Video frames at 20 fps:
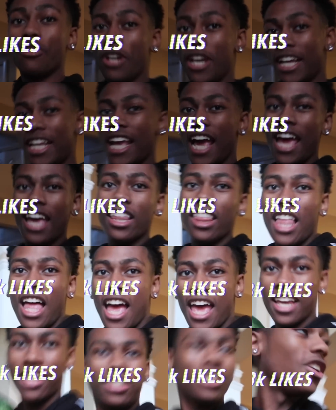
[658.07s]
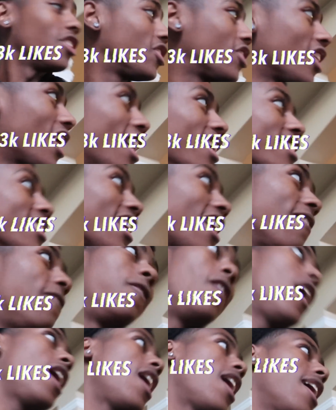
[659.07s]
3K likes, or should I say
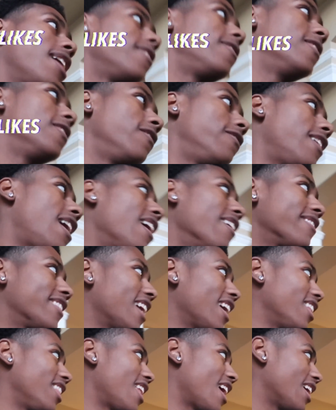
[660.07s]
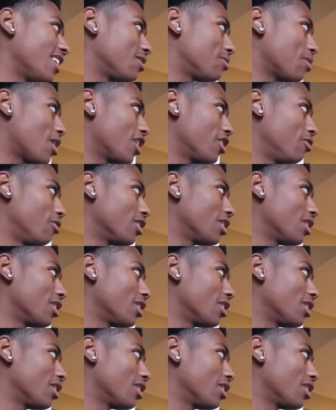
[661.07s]
five? 5K likes, Ma. You